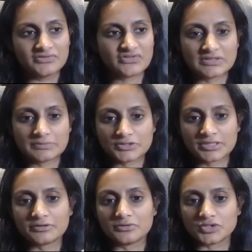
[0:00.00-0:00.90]

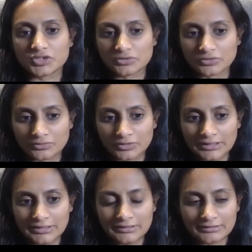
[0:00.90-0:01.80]
15% own two.
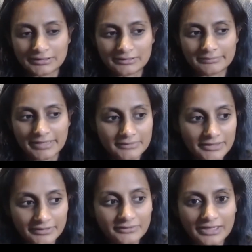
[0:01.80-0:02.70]

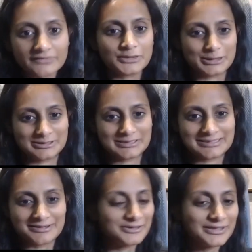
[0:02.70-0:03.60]
And they're leveraged.
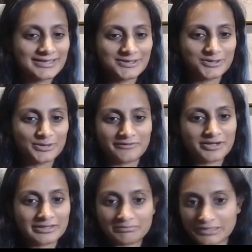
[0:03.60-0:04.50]
It's not like, you know, they've got
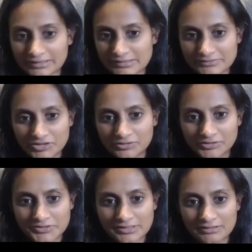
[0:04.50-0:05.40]
like millions of
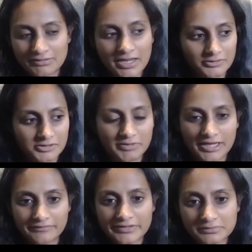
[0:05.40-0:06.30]
dollars sitting around to buy
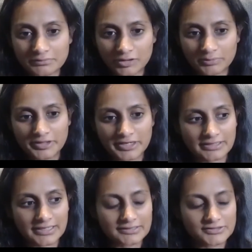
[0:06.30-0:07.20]
an investment property.
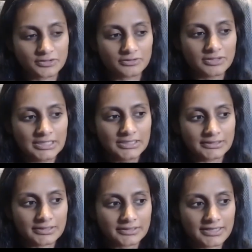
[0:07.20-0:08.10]
Like, and so
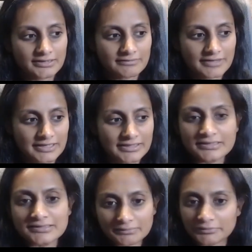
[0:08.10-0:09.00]
they
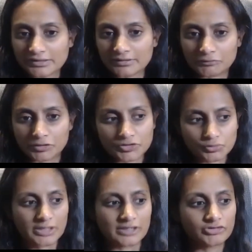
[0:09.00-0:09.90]
need something that works
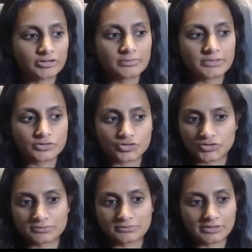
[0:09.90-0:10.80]
well for them. And
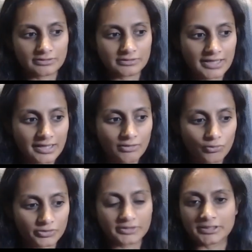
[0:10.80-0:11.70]
they're
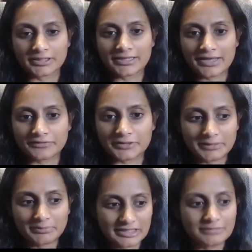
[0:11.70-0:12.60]
ordinary,
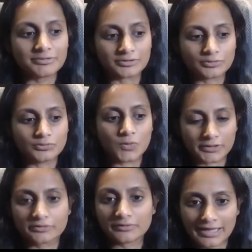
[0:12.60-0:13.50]
everyday people who want
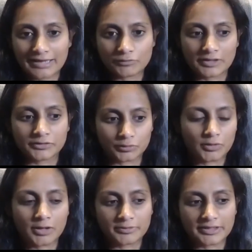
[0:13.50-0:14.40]
to create wealth through
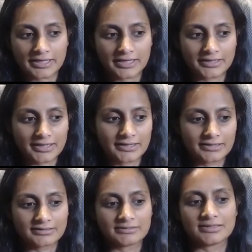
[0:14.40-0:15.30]
property. And I
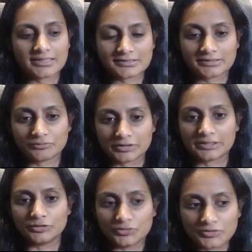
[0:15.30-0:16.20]
think that that's like a
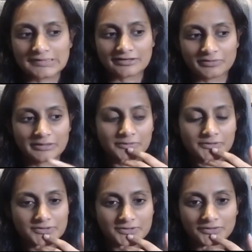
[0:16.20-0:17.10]
really good set of people
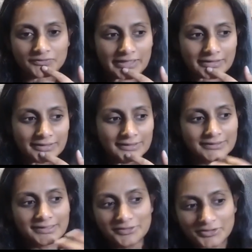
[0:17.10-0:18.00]
to serve. Like,
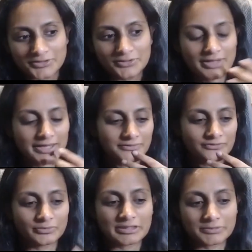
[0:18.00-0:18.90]
you know,
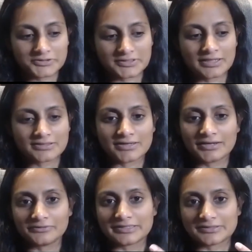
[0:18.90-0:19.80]
for me personally, I
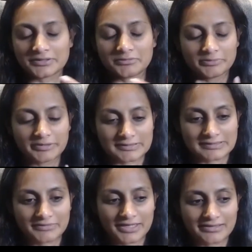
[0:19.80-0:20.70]
don't necessarily want to build
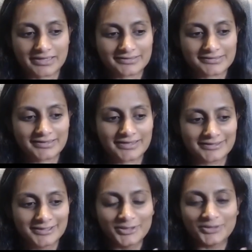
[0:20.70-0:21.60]
something that is like
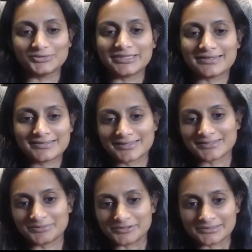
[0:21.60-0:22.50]
only
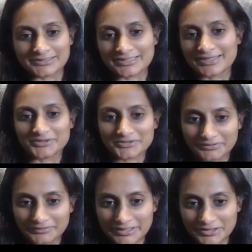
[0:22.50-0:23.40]
accessible to the
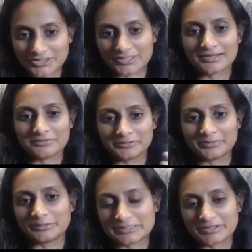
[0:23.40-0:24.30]
ultra rich. Like I want to
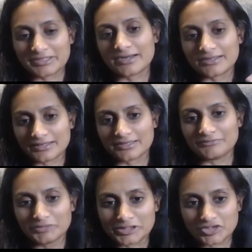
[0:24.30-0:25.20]
build something that I think can
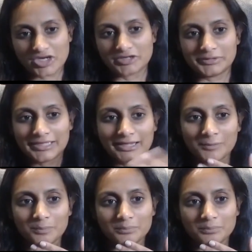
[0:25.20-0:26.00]
really genuinely help